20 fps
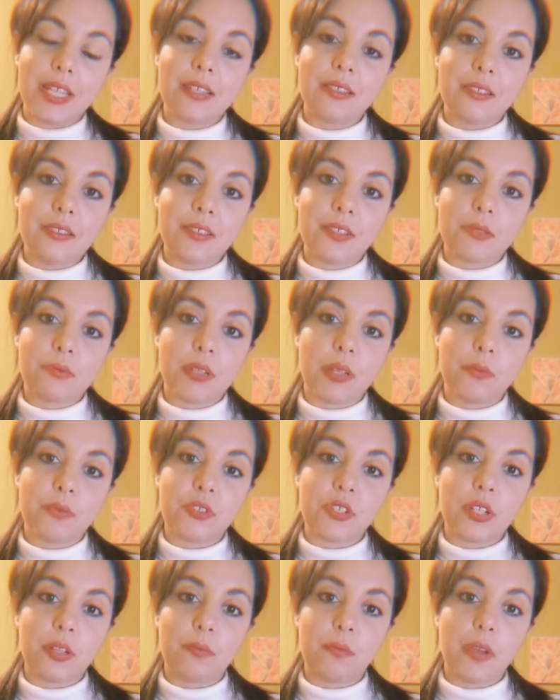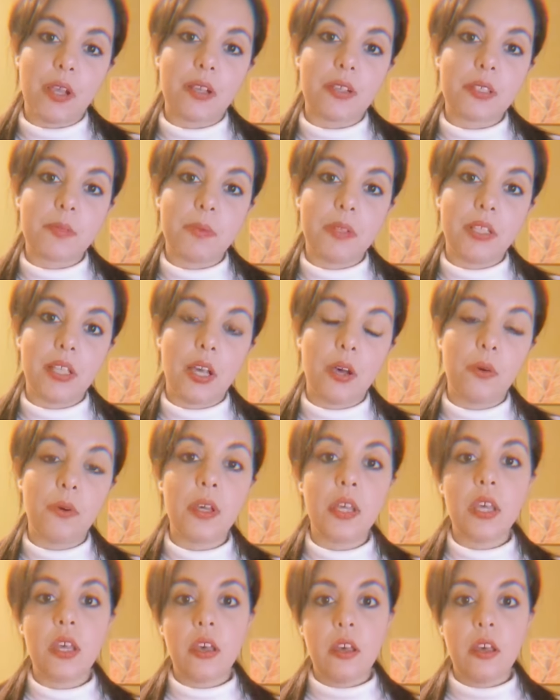in the description box below.